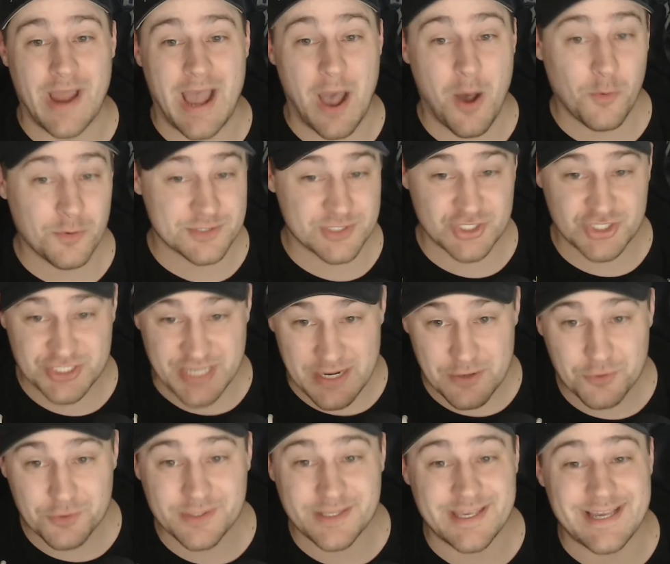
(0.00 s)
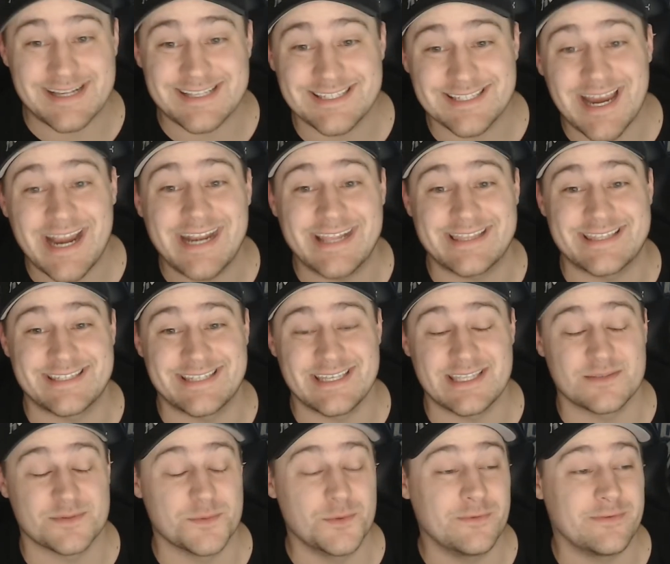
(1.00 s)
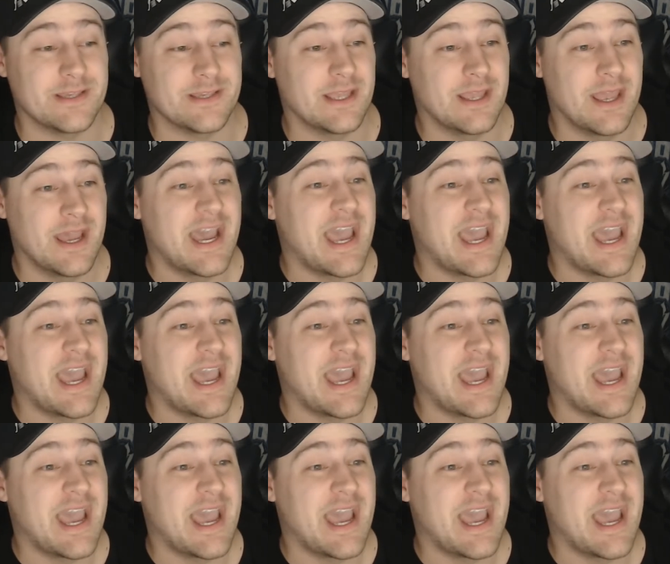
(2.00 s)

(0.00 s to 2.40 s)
I was genuinely excited to see this movie.